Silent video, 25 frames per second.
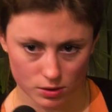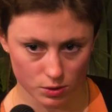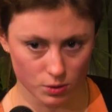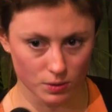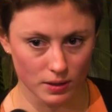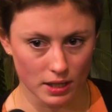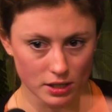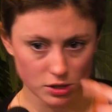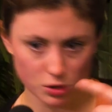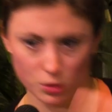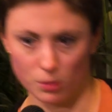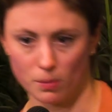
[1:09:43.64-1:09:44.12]
to
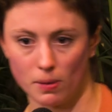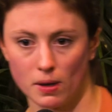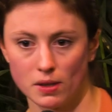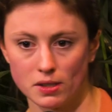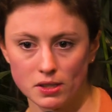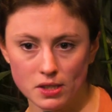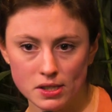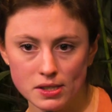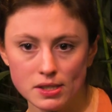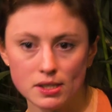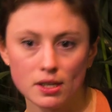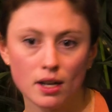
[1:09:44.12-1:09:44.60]
national
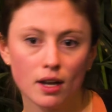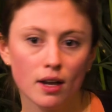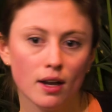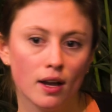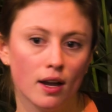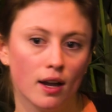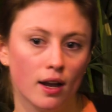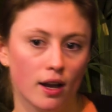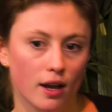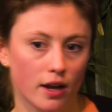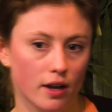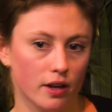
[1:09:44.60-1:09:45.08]
parties.
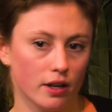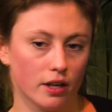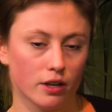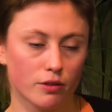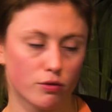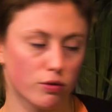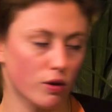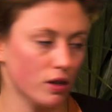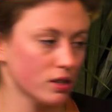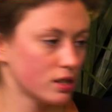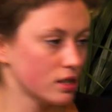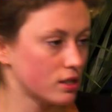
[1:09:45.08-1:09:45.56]
Uh, in
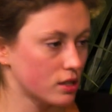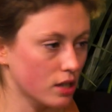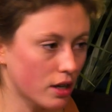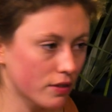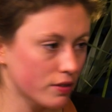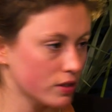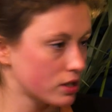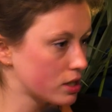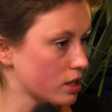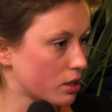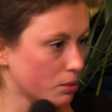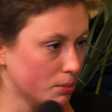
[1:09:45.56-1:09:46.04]
France, it's
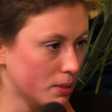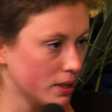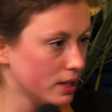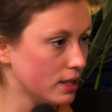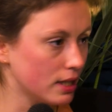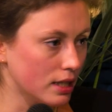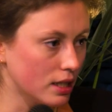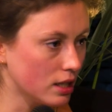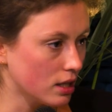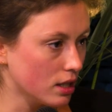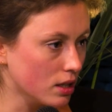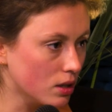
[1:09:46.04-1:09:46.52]
obviously
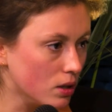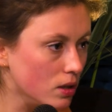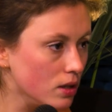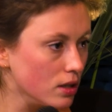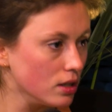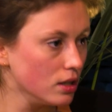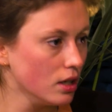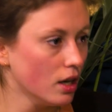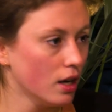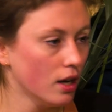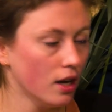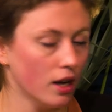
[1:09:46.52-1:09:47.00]
completely illegal.